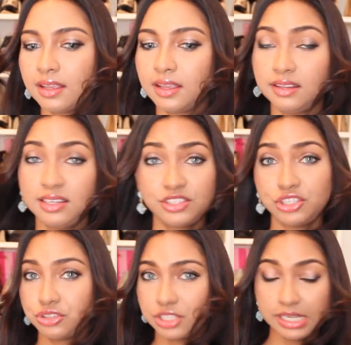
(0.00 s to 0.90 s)
and
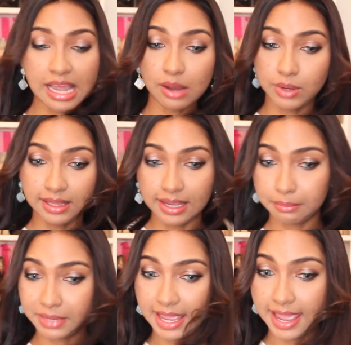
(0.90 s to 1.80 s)
it's usually how I
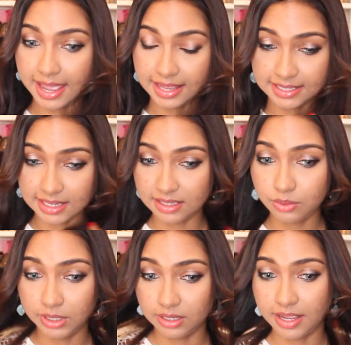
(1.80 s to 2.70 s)
like my hair
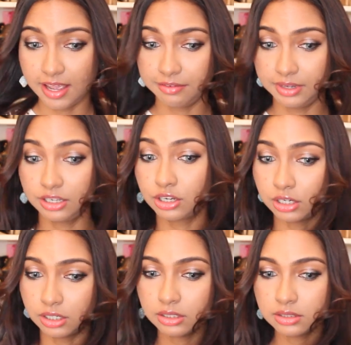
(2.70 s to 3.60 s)
done when I have it
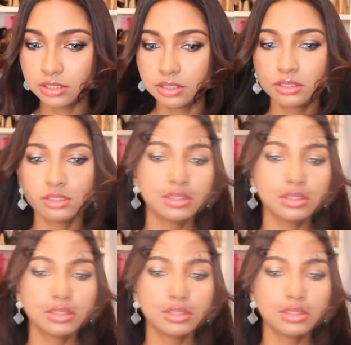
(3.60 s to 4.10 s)
curled.